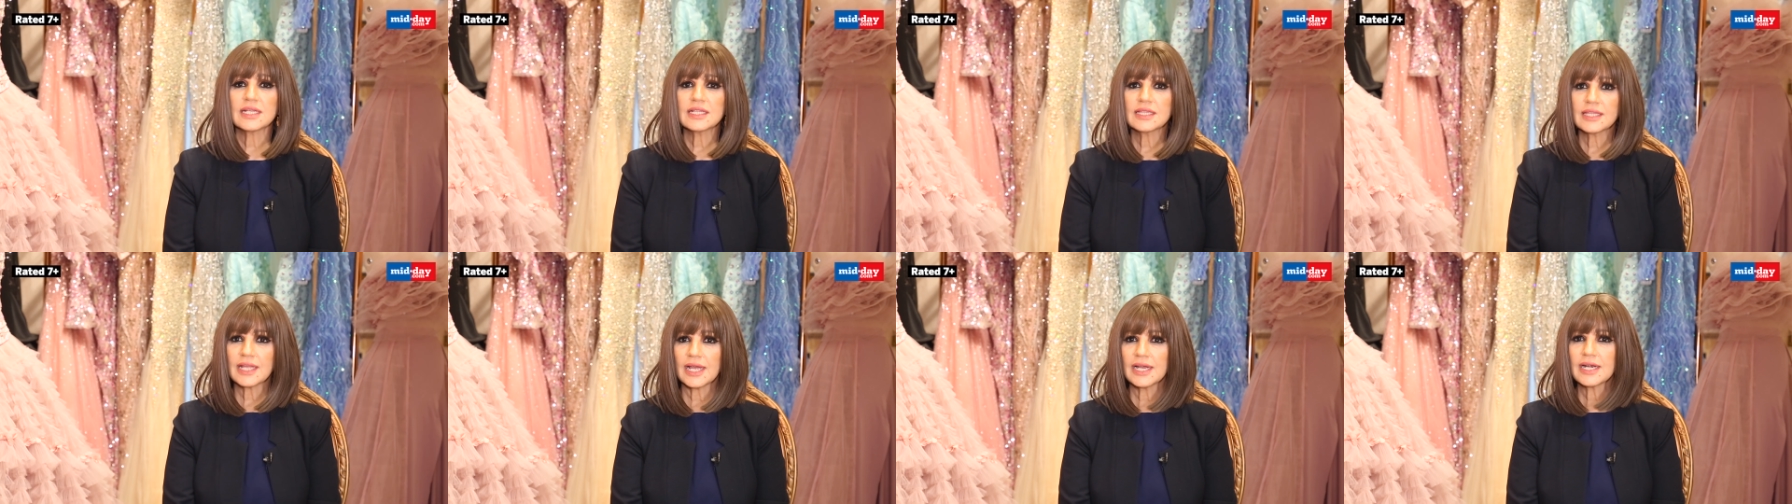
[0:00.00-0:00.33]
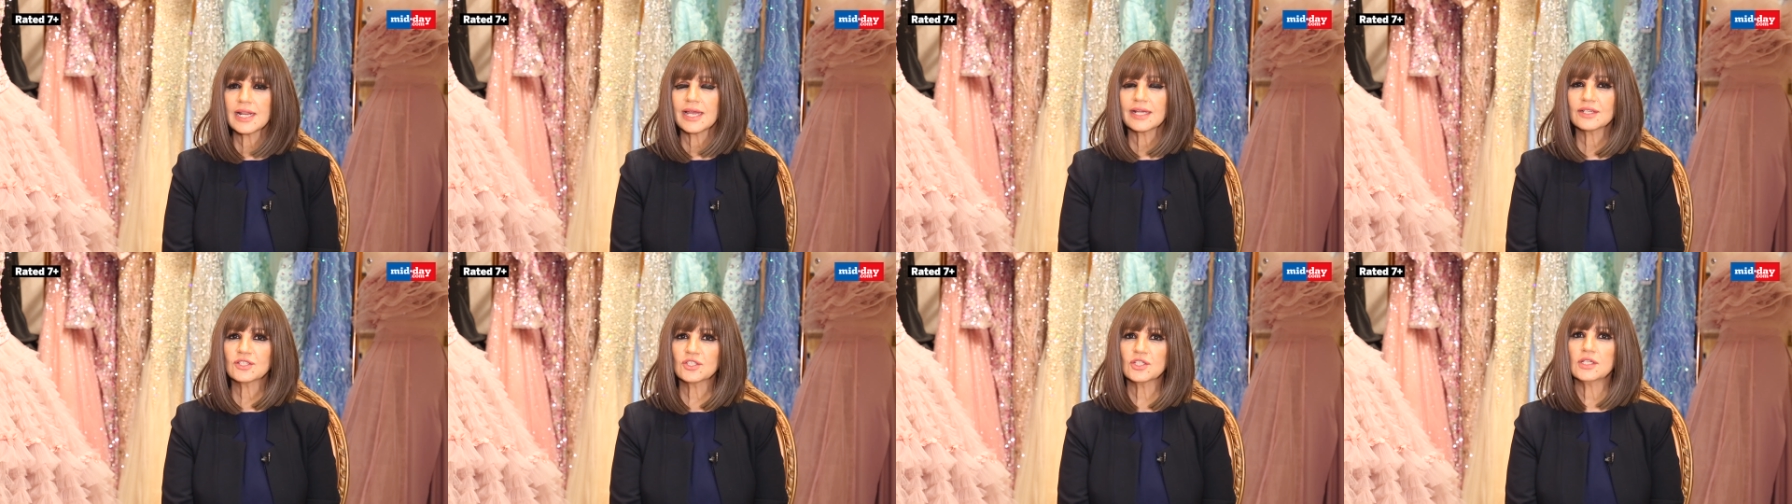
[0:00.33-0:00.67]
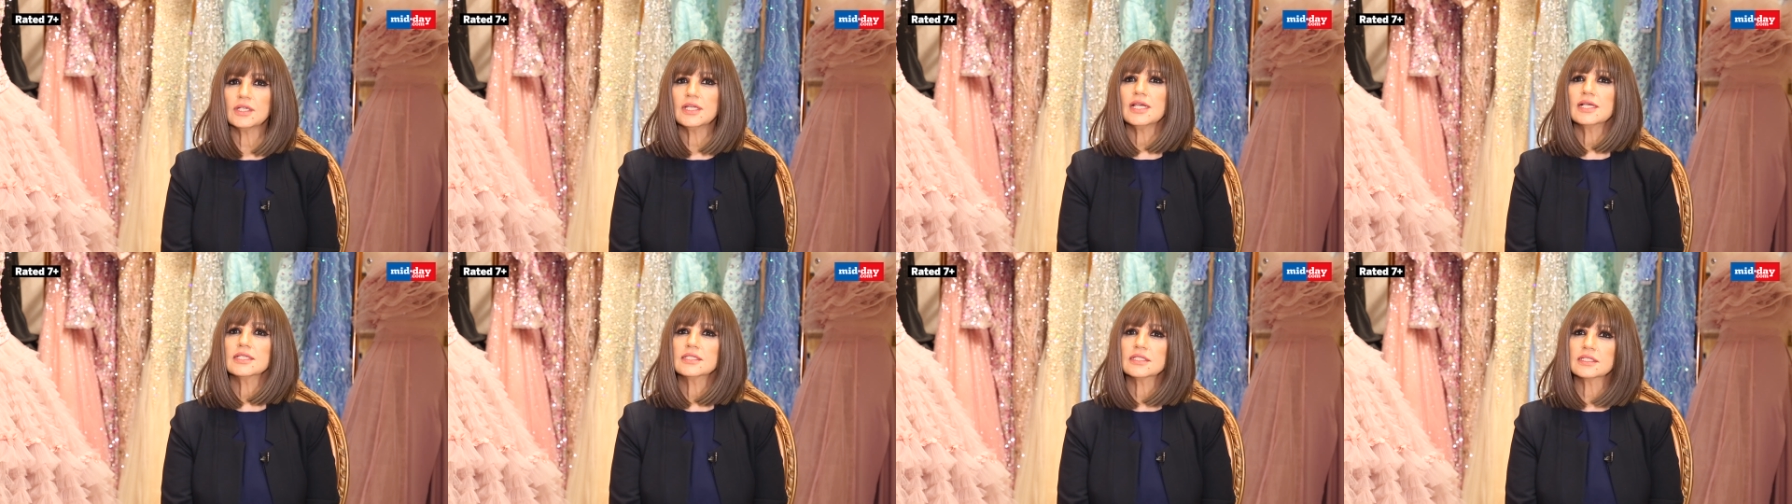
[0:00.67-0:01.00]
and that
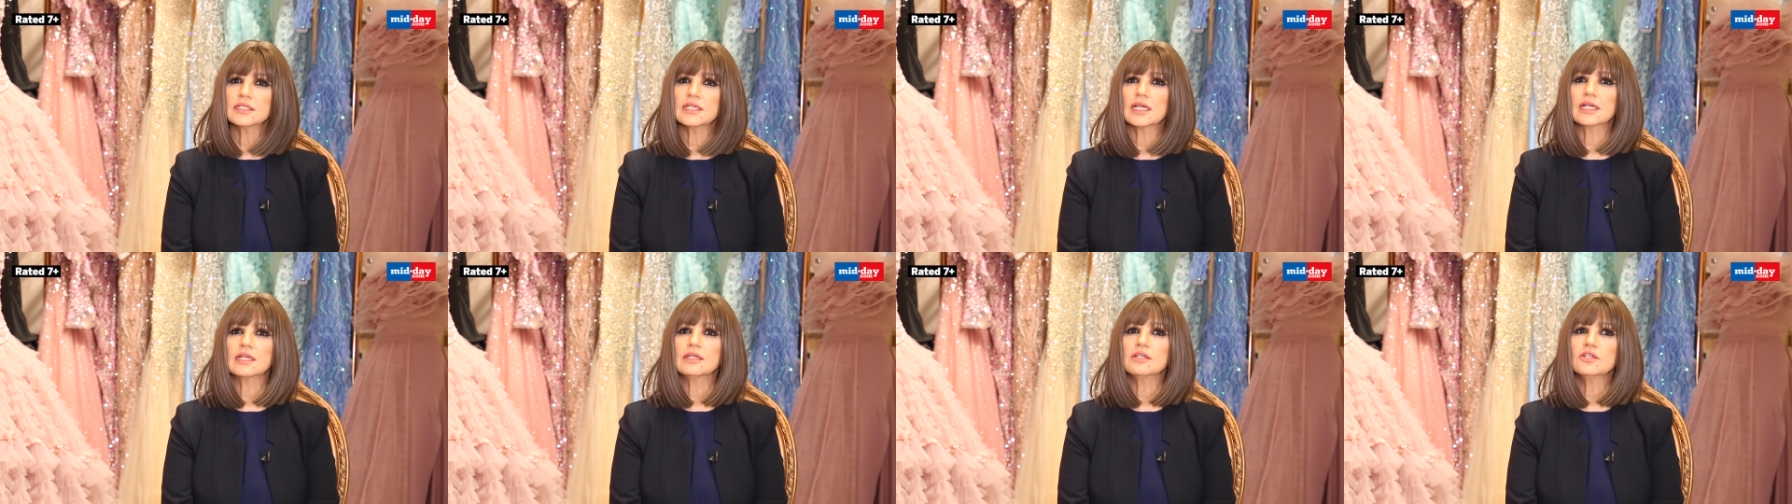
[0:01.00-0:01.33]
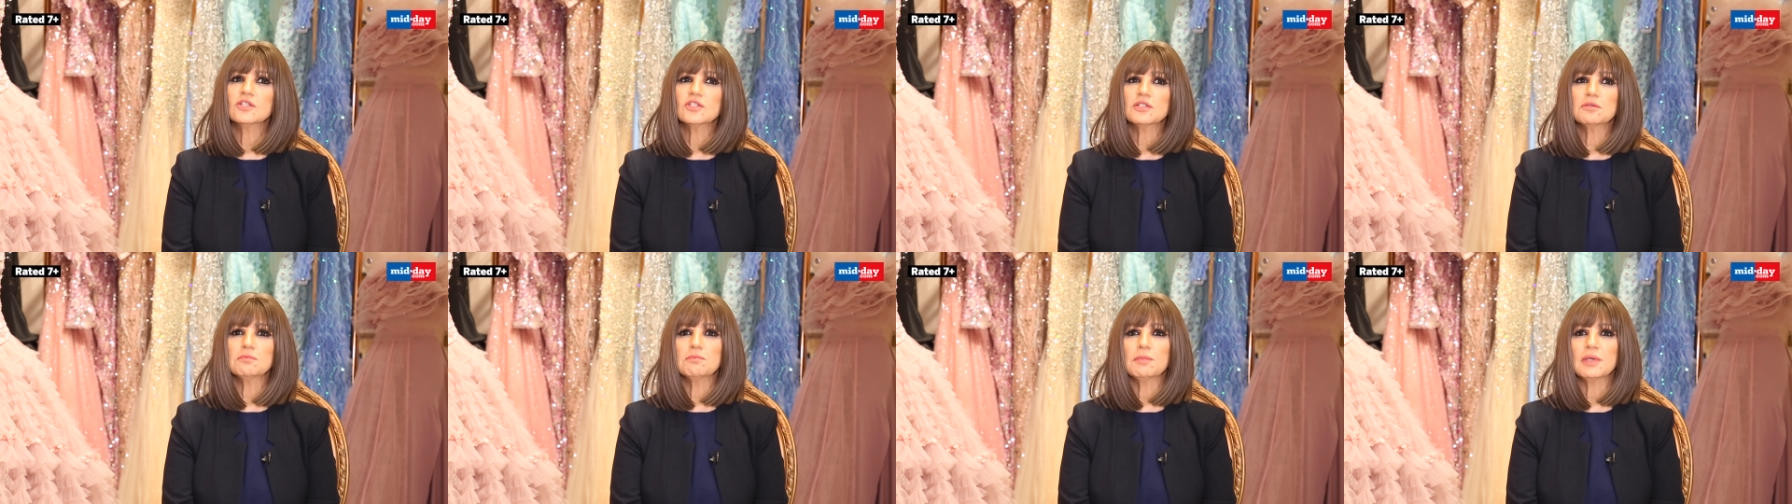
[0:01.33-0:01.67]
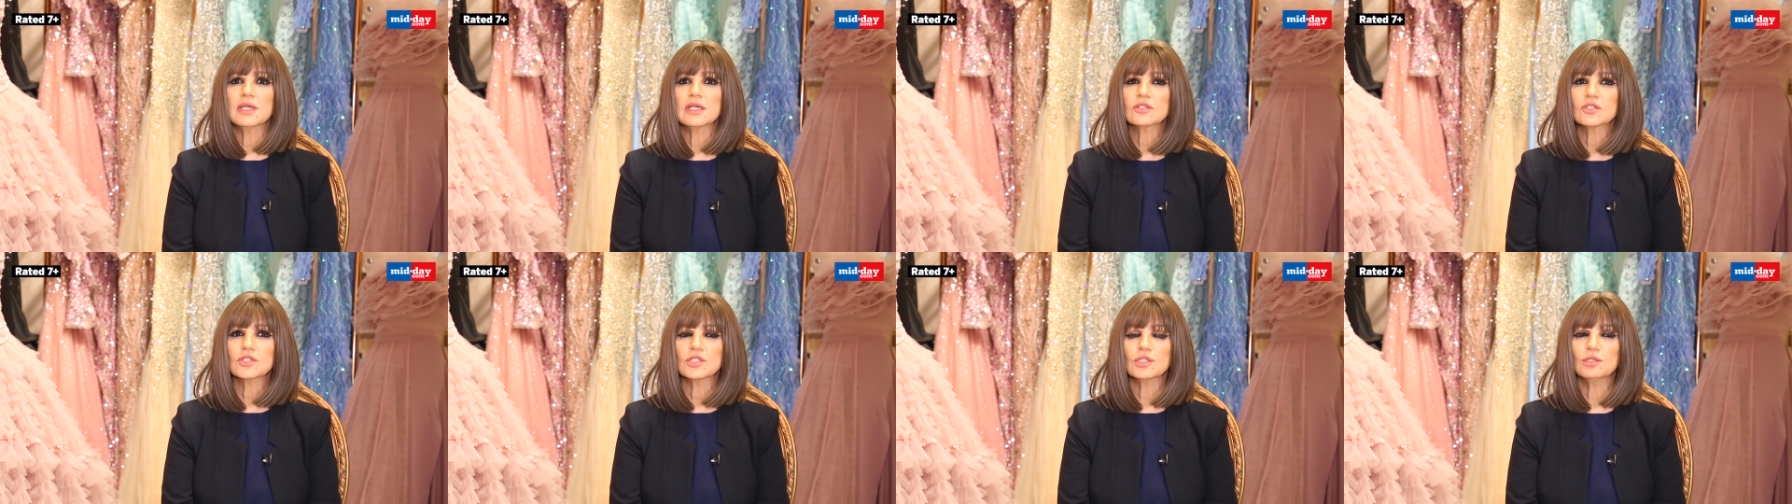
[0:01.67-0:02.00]
actually, as a technician,
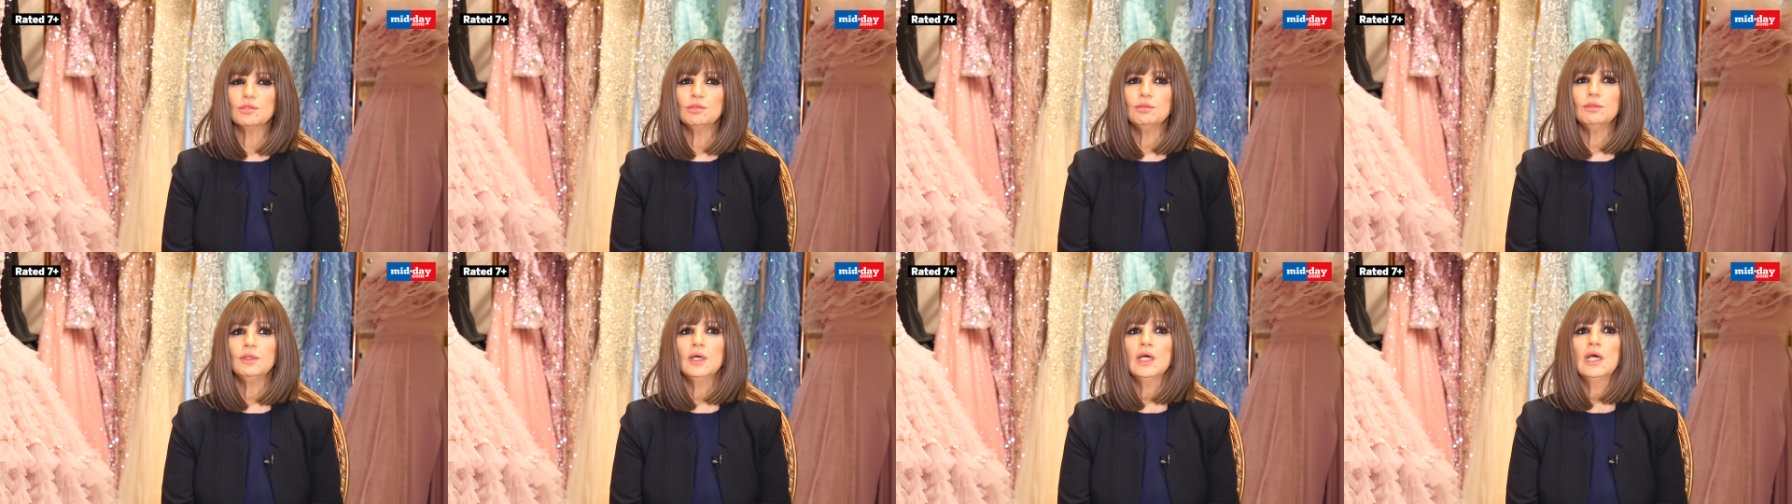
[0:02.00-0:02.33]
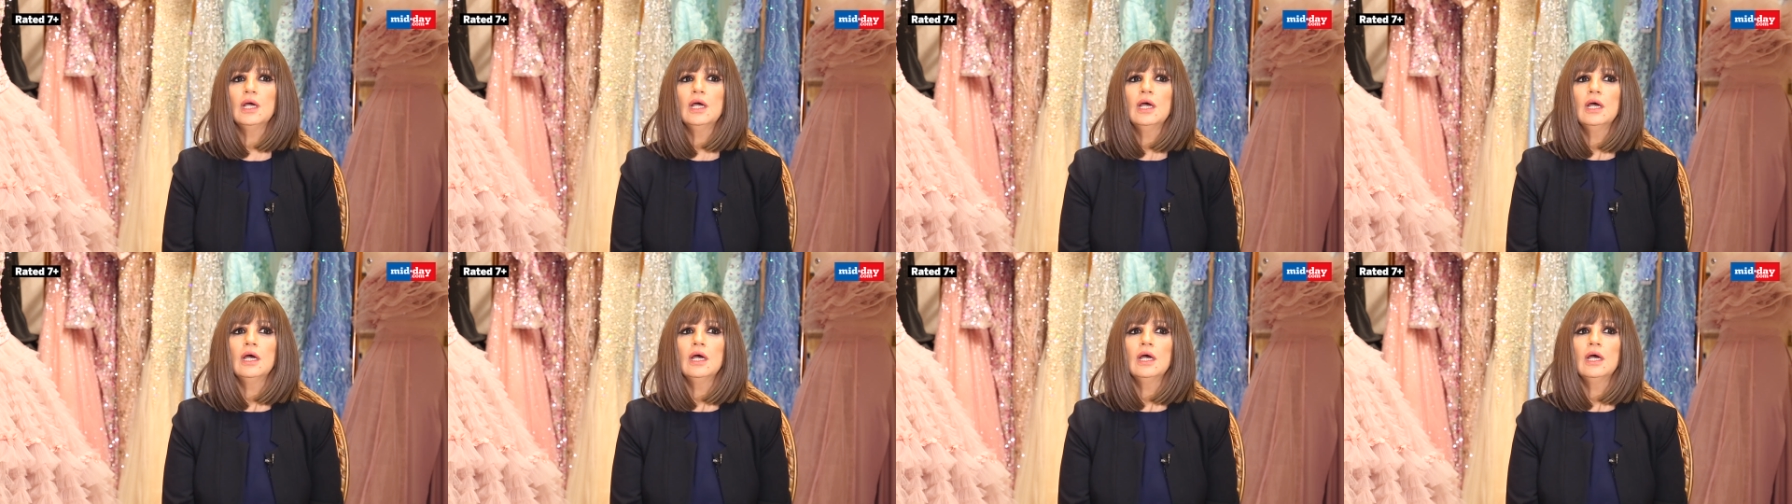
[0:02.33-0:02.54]
makes you